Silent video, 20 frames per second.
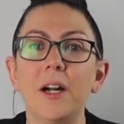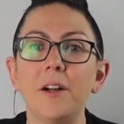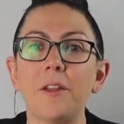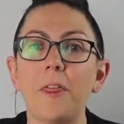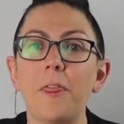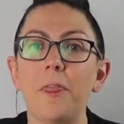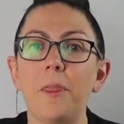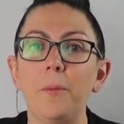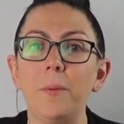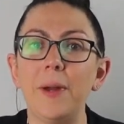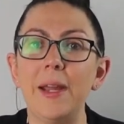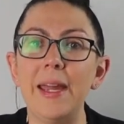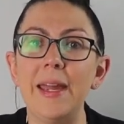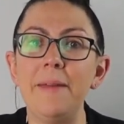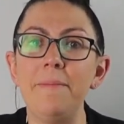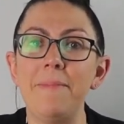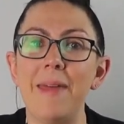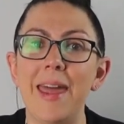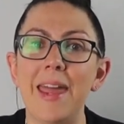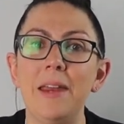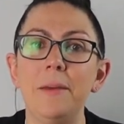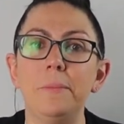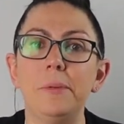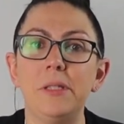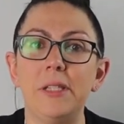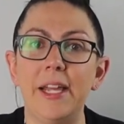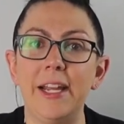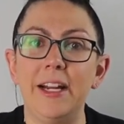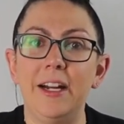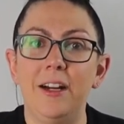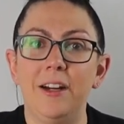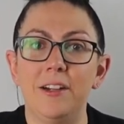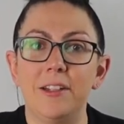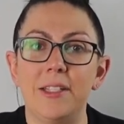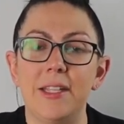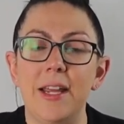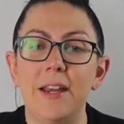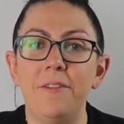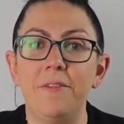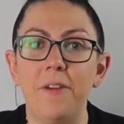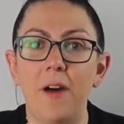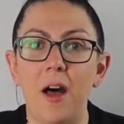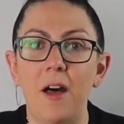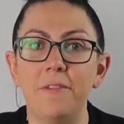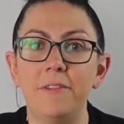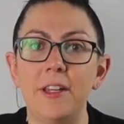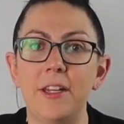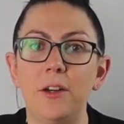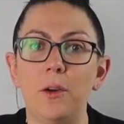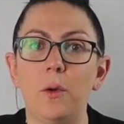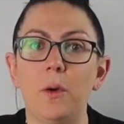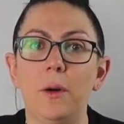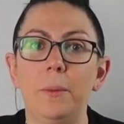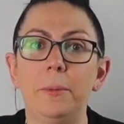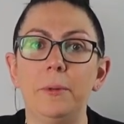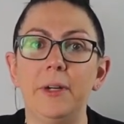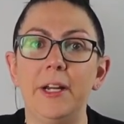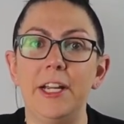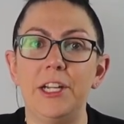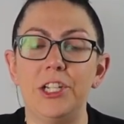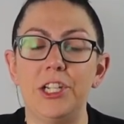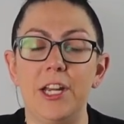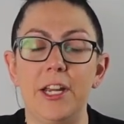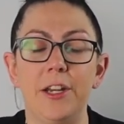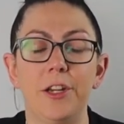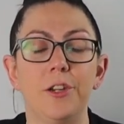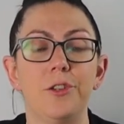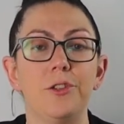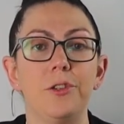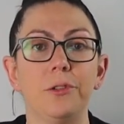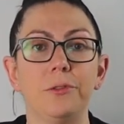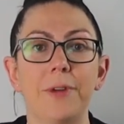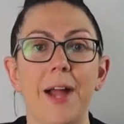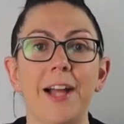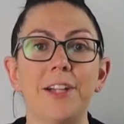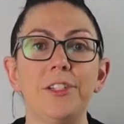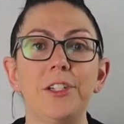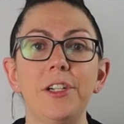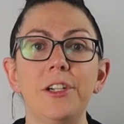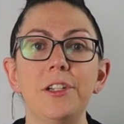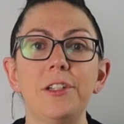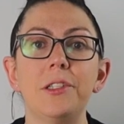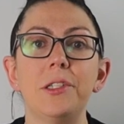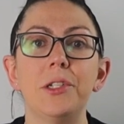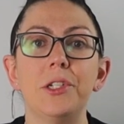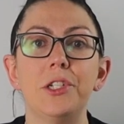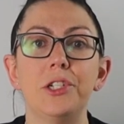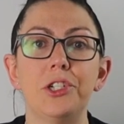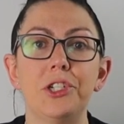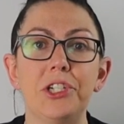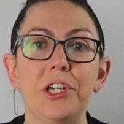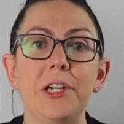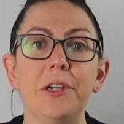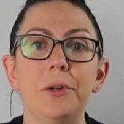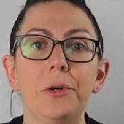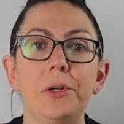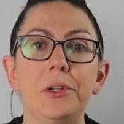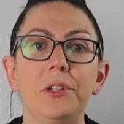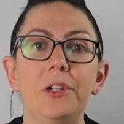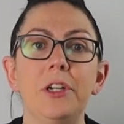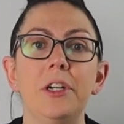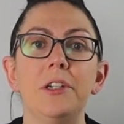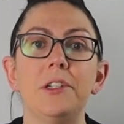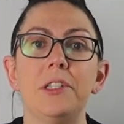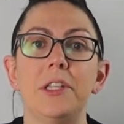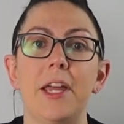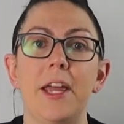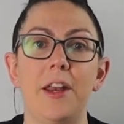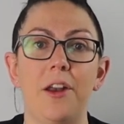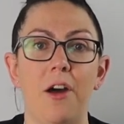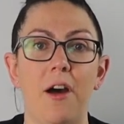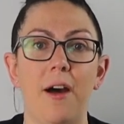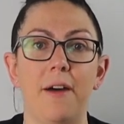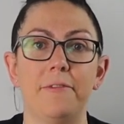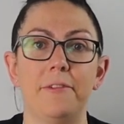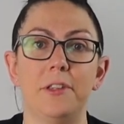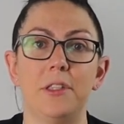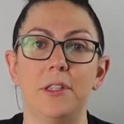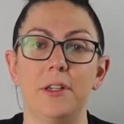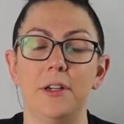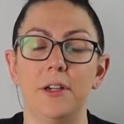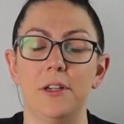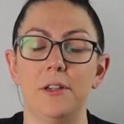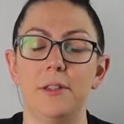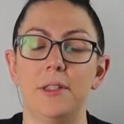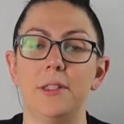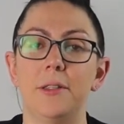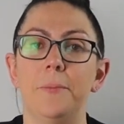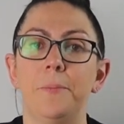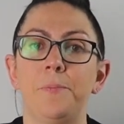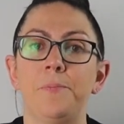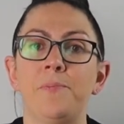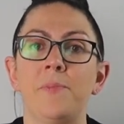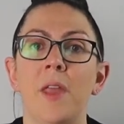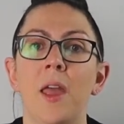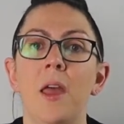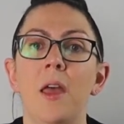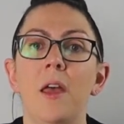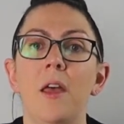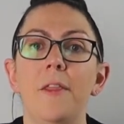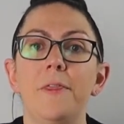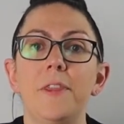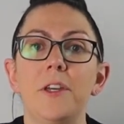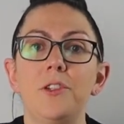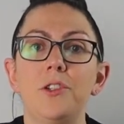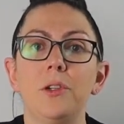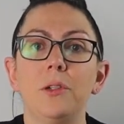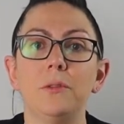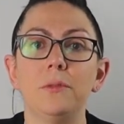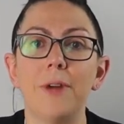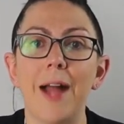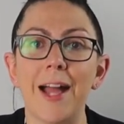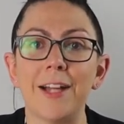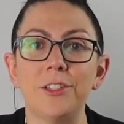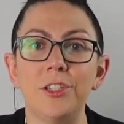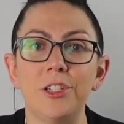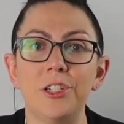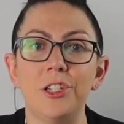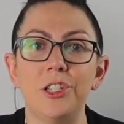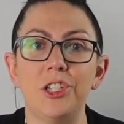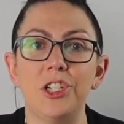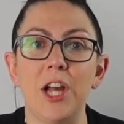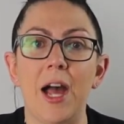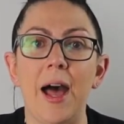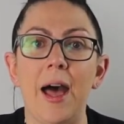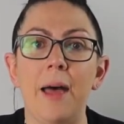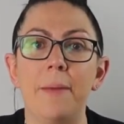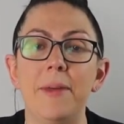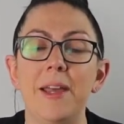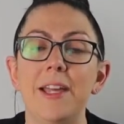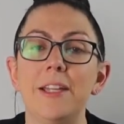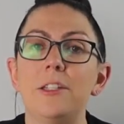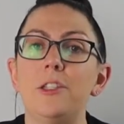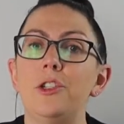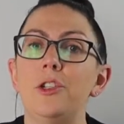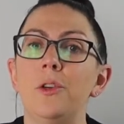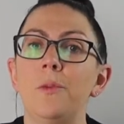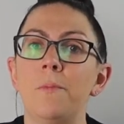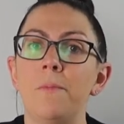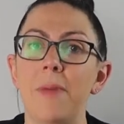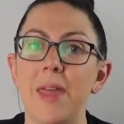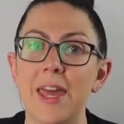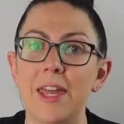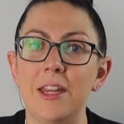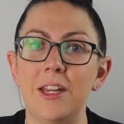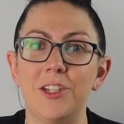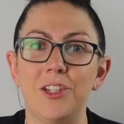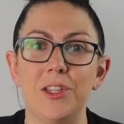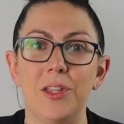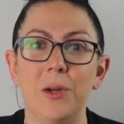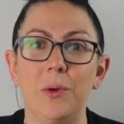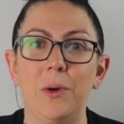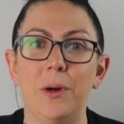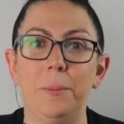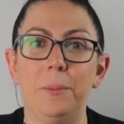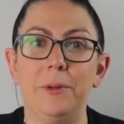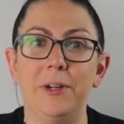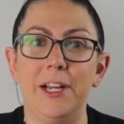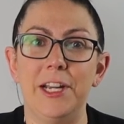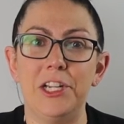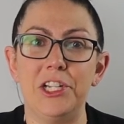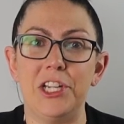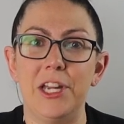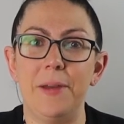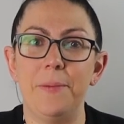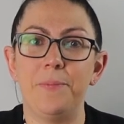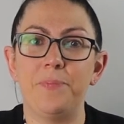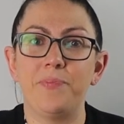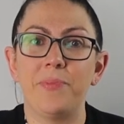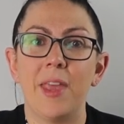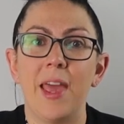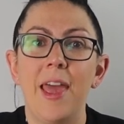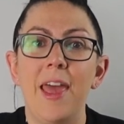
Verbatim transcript: are three main players involved in a corporation directors, shareholders, and officers. The director's job is to manage the corporation.